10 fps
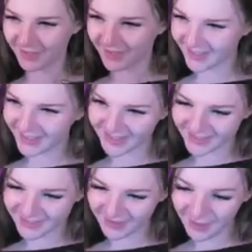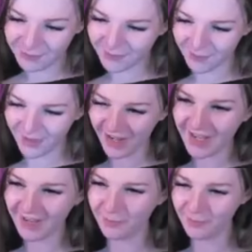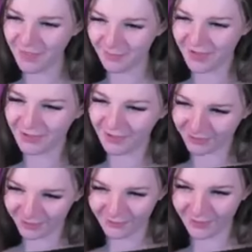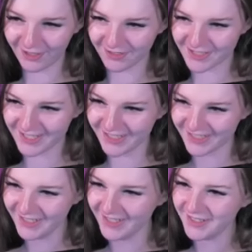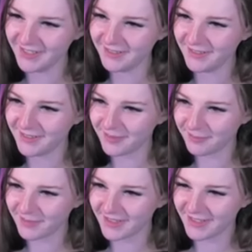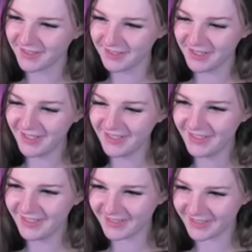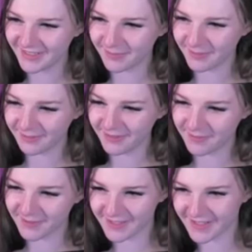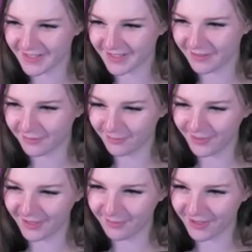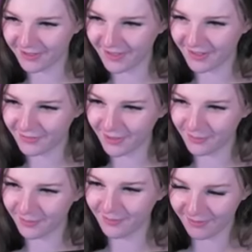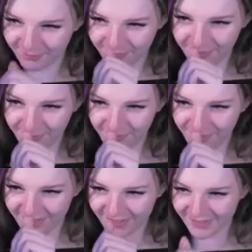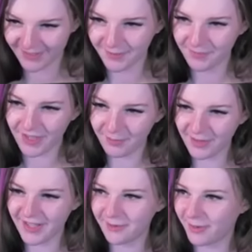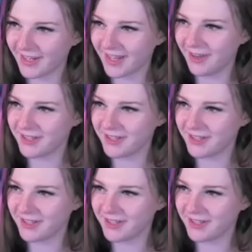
Uh, I've compl- I have been playing Minecraft an awful lot recently. Have you? Yeah, yeah, yeah. It's been it's been sick. I've been playing Minecraft. I've been, I've been I've been fucking I'm playing it right now.